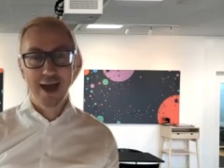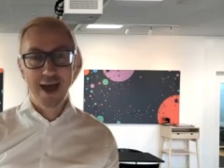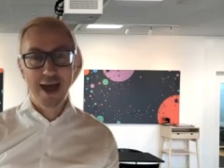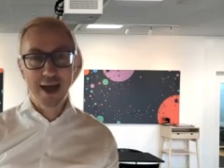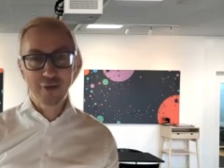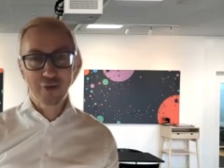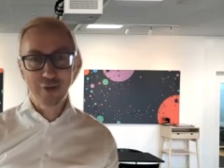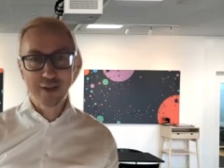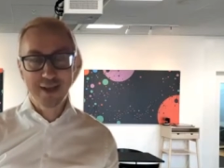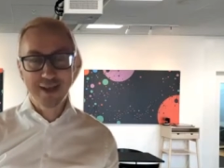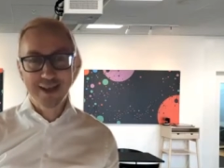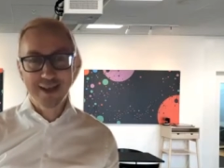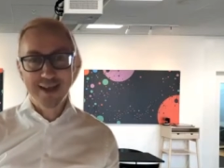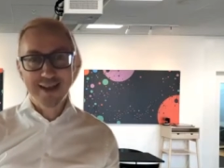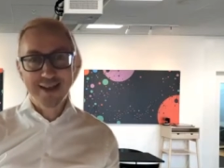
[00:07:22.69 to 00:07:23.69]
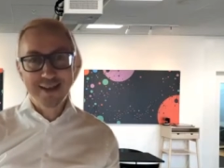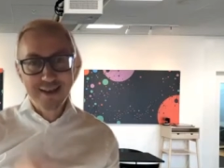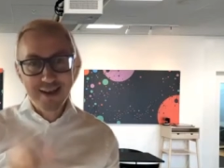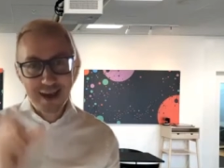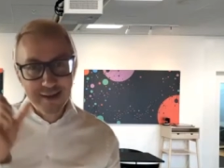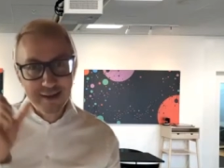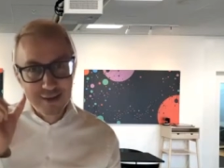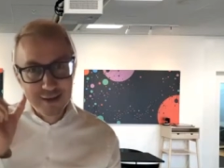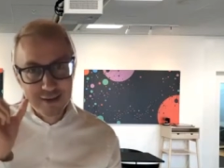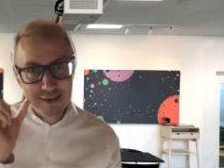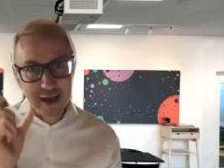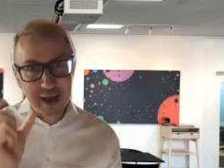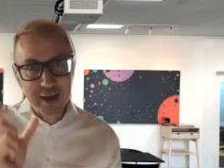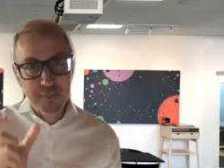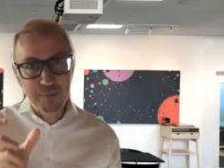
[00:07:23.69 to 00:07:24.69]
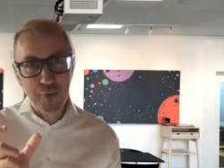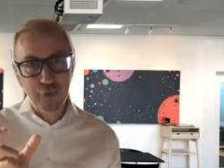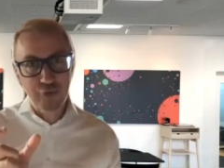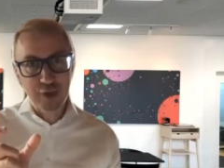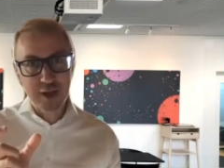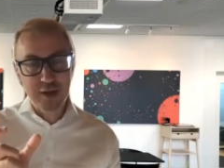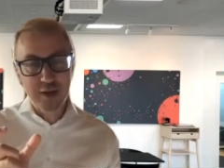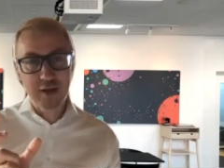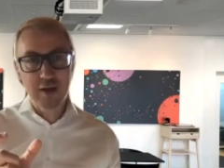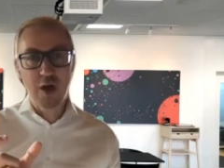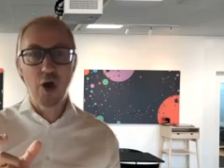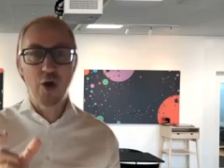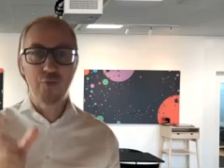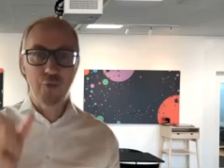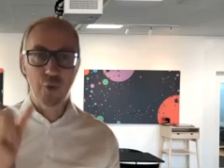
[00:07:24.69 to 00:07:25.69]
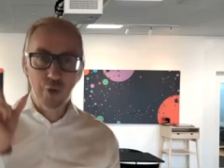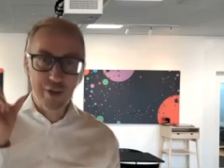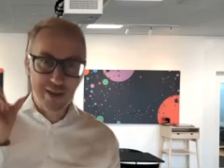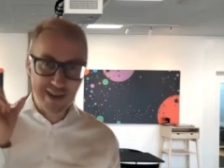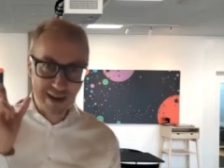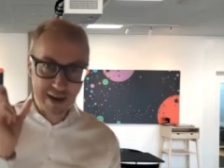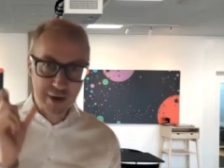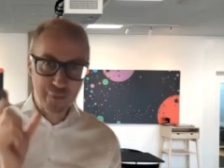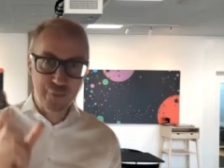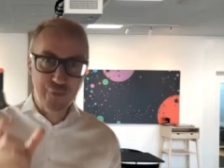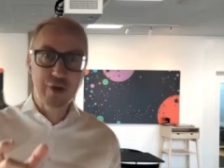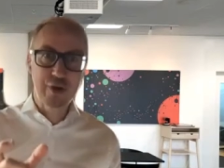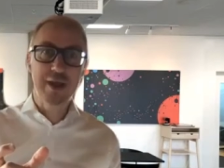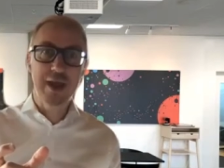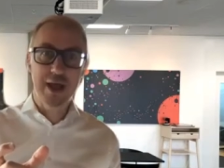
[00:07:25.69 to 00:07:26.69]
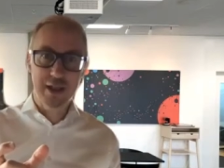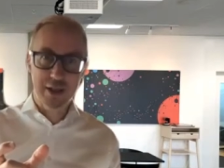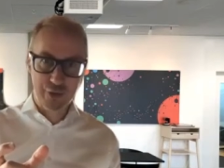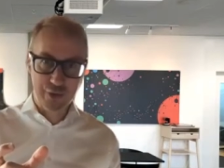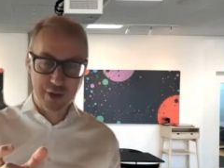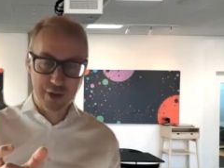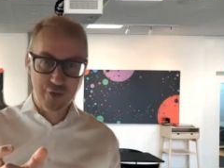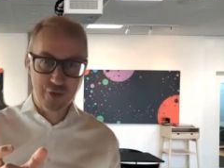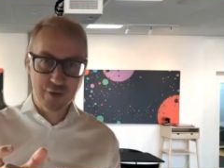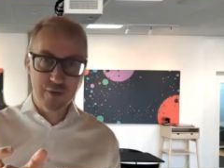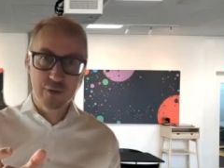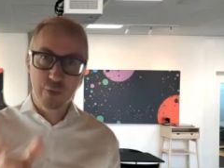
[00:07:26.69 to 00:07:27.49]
actually 99% of all airfare calculations.